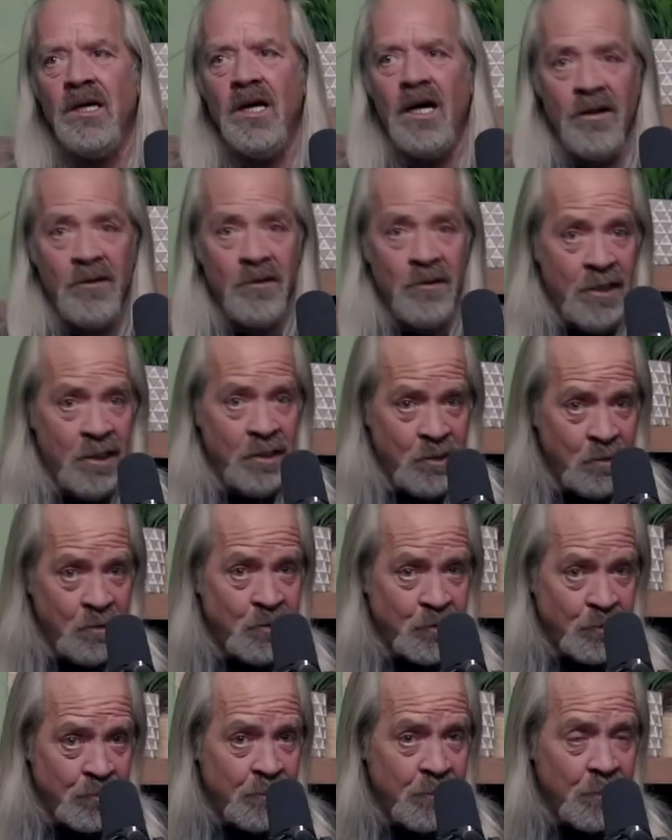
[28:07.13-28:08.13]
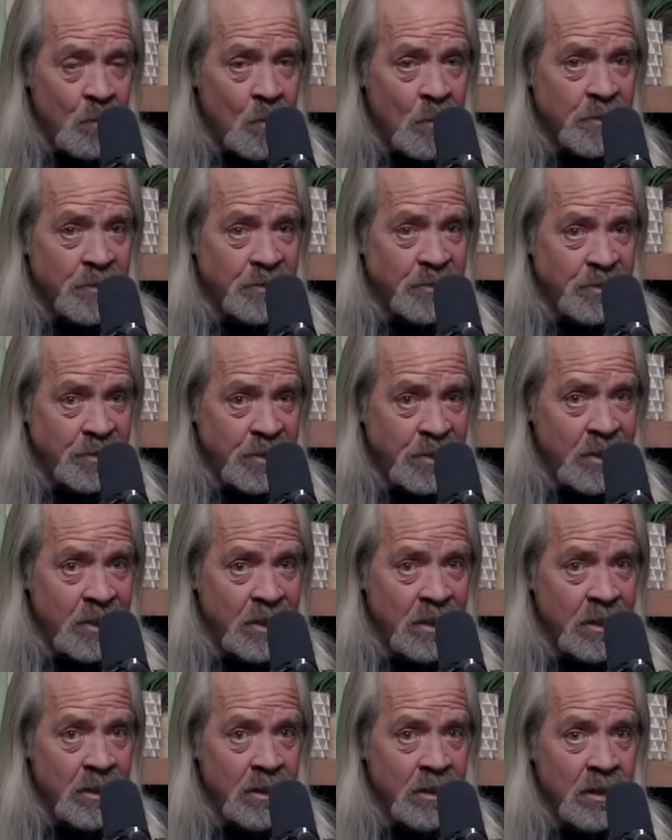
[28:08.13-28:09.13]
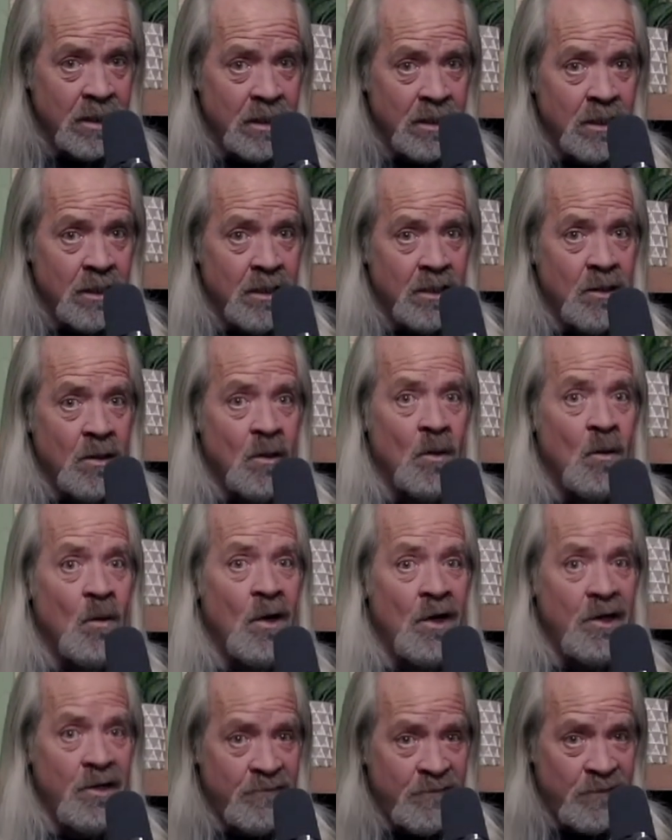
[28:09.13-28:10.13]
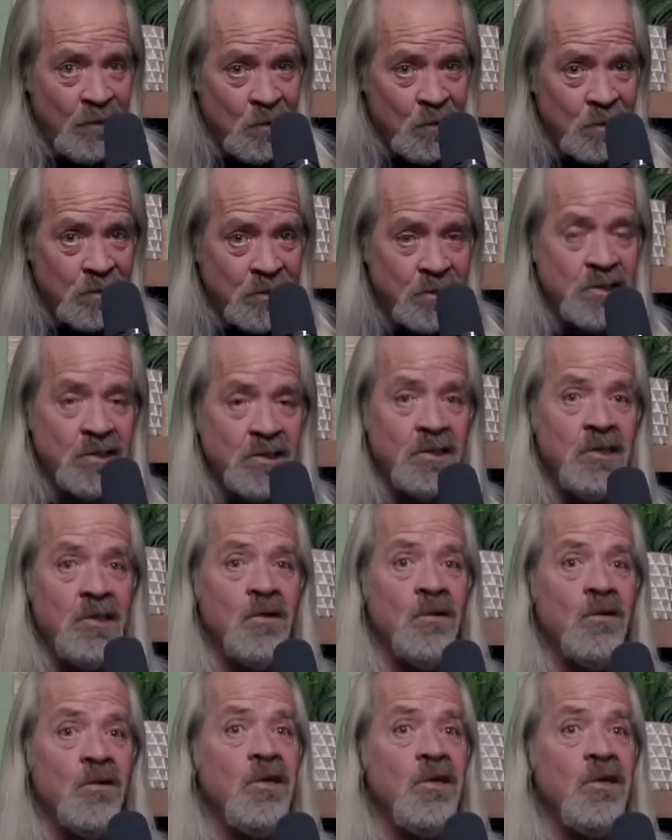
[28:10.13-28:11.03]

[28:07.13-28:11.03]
other than you truly want to see what influences you.